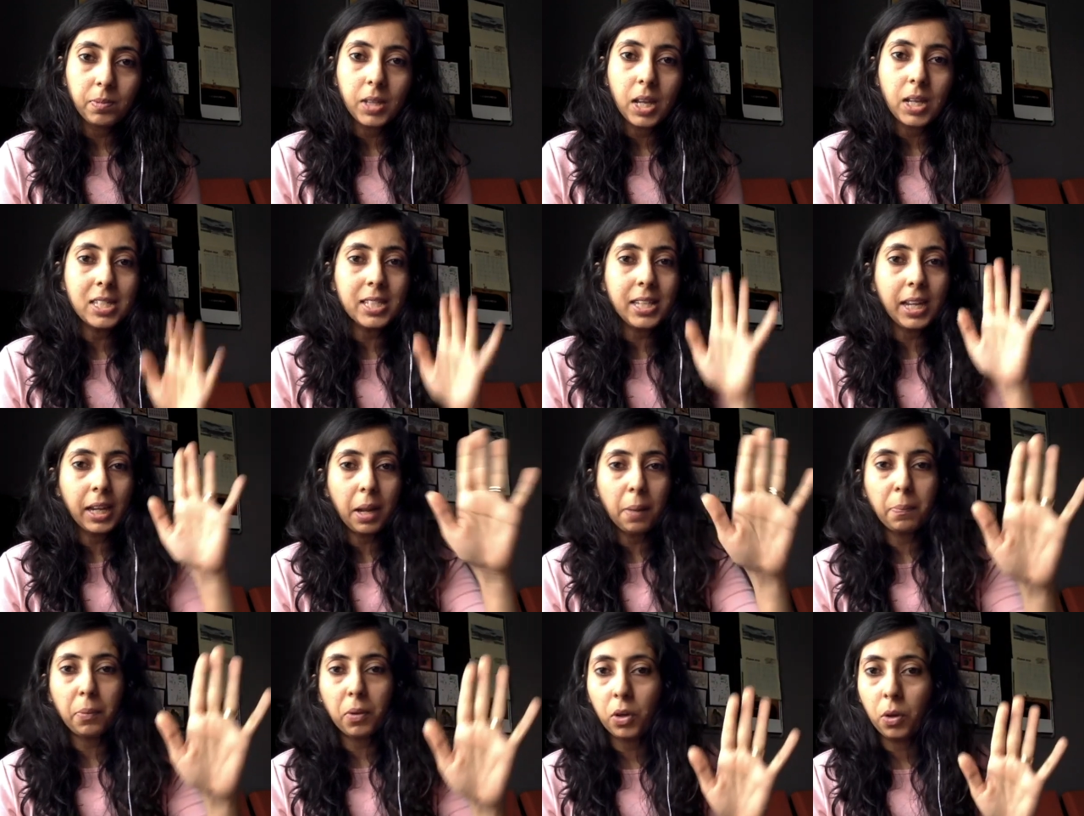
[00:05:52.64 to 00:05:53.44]
stick it
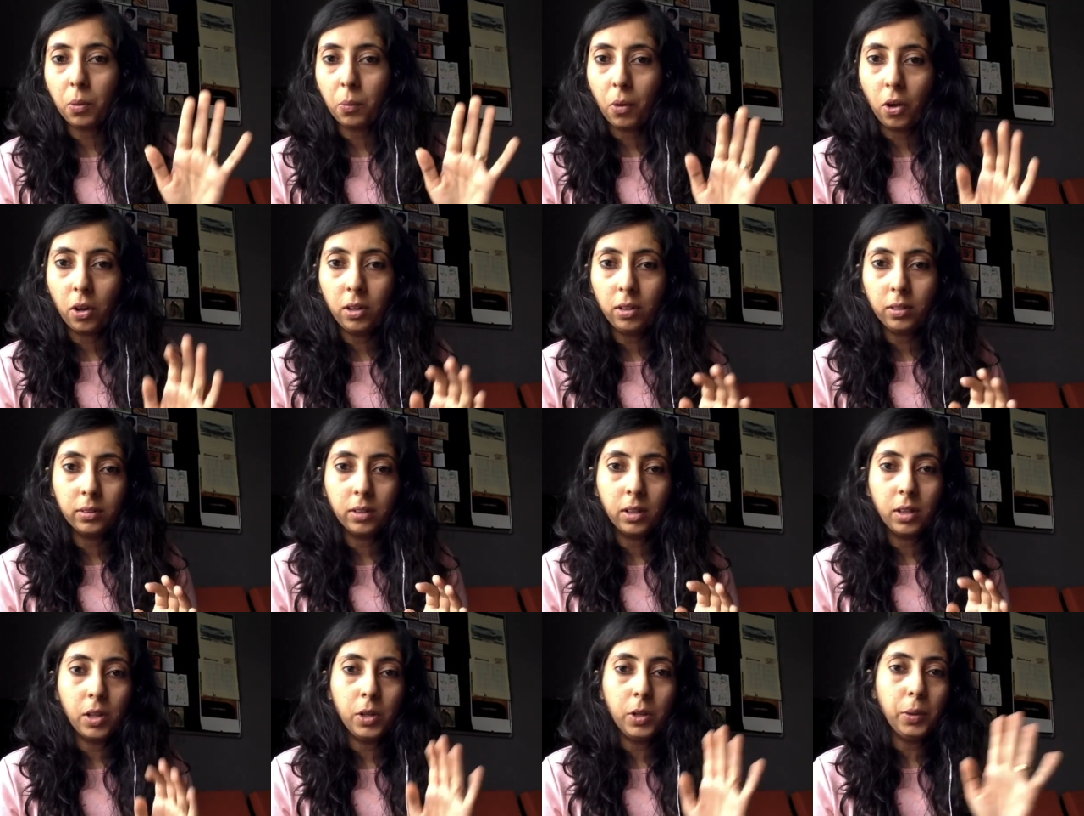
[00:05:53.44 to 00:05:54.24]
up on your wall,
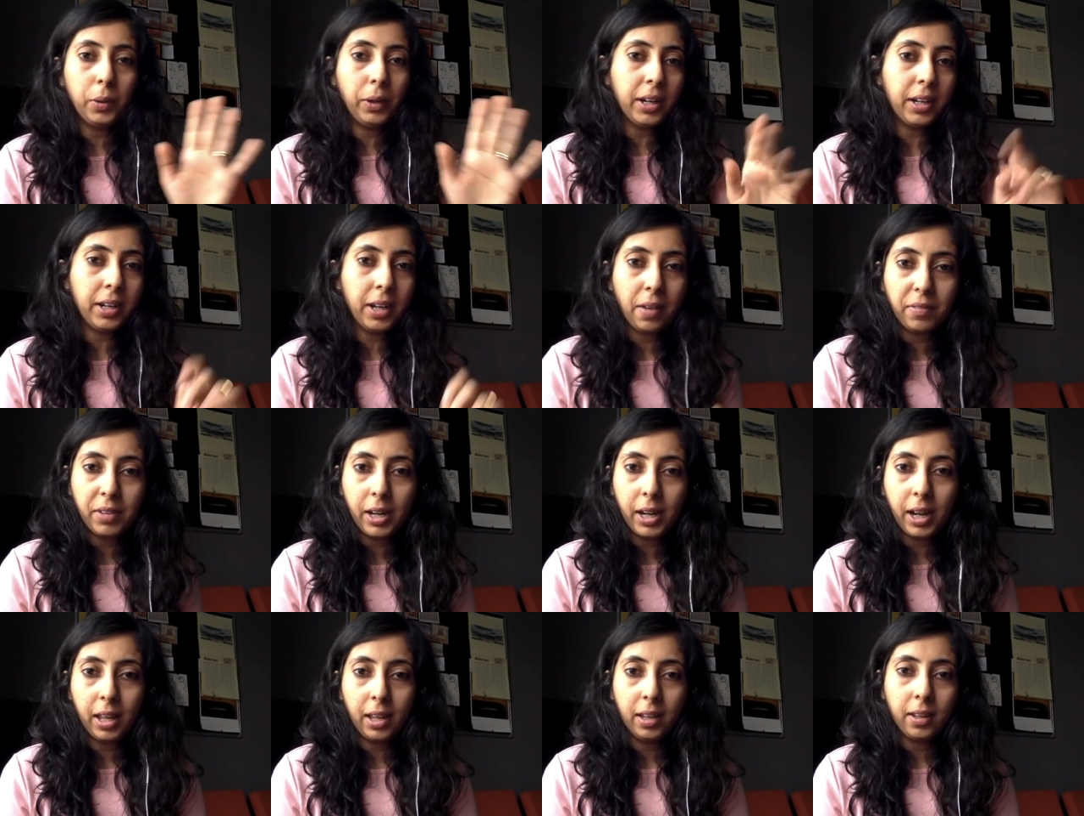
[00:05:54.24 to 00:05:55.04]
look at it every
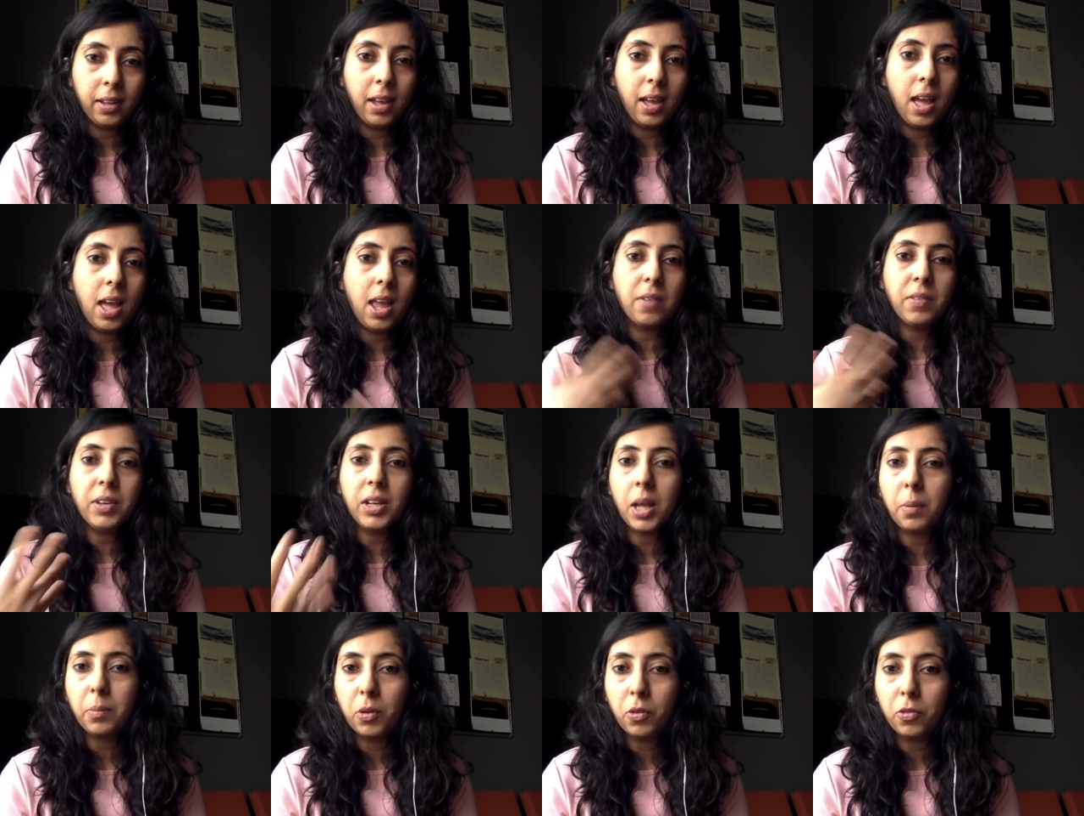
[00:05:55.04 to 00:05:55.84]
day. And every
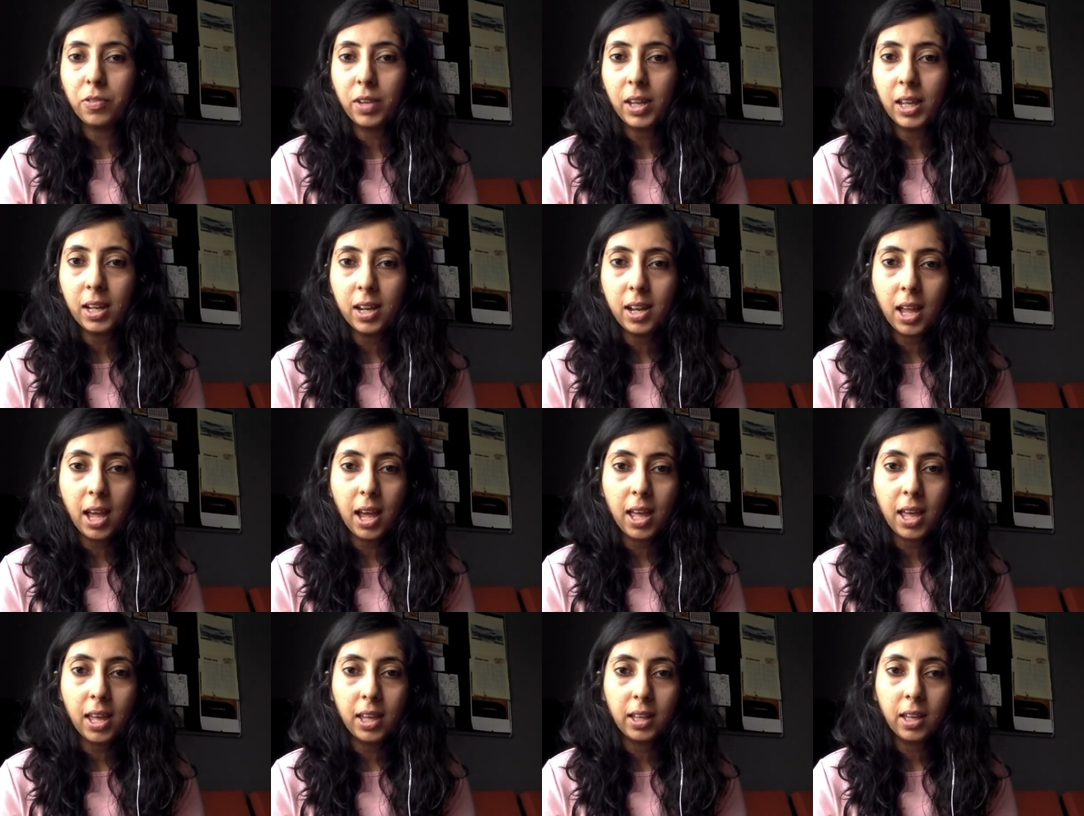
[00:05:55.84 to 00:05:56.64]
time you feel
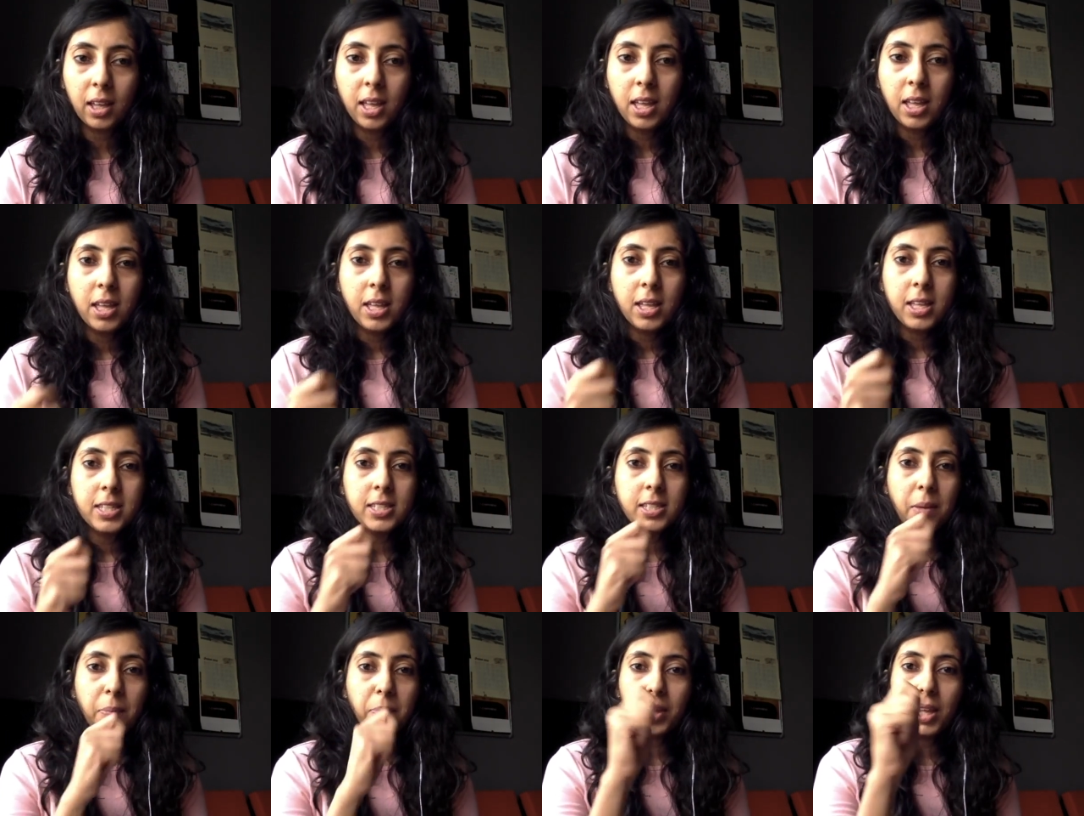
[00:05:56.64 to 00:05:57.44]
like
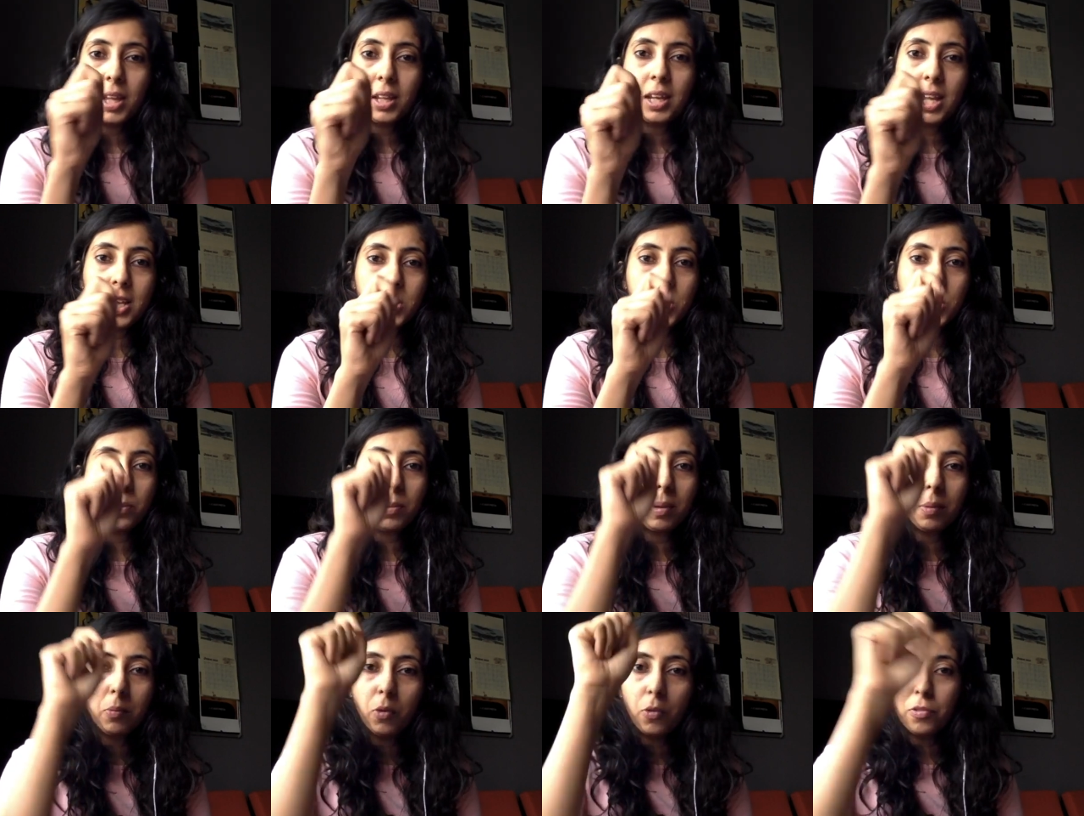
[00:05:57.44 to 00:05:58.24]
something needs to
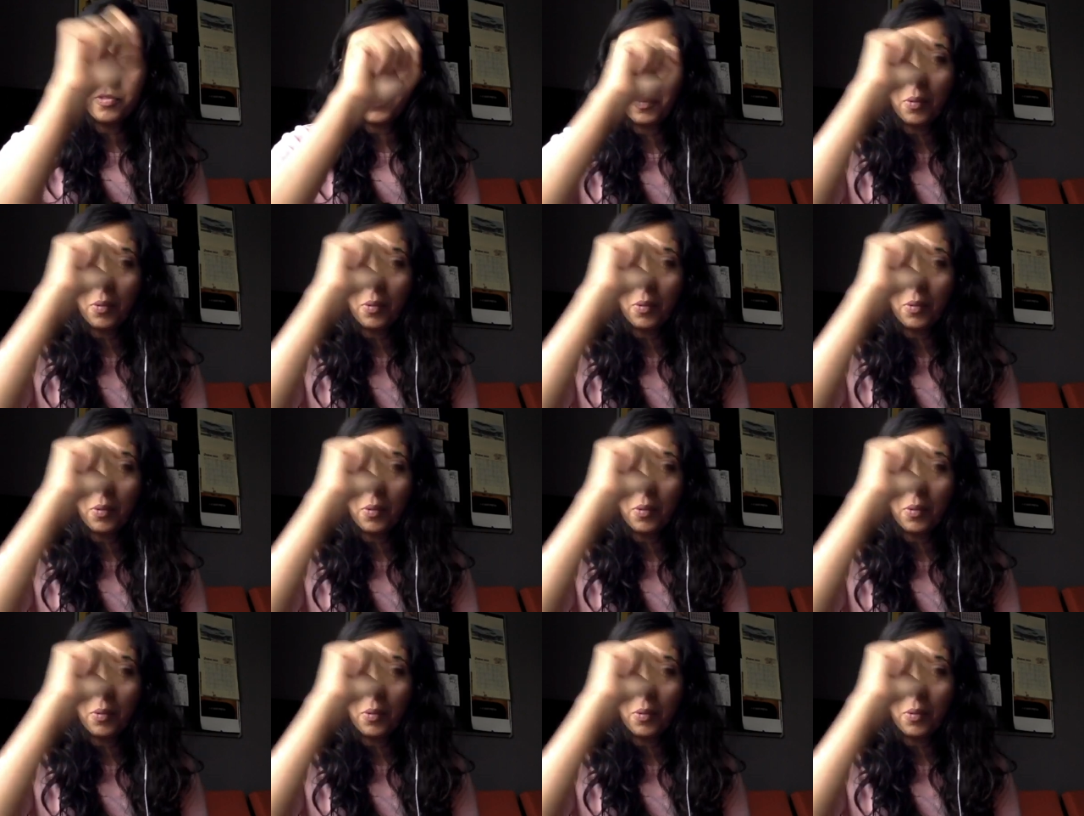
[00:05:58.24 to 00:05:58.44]
be moved from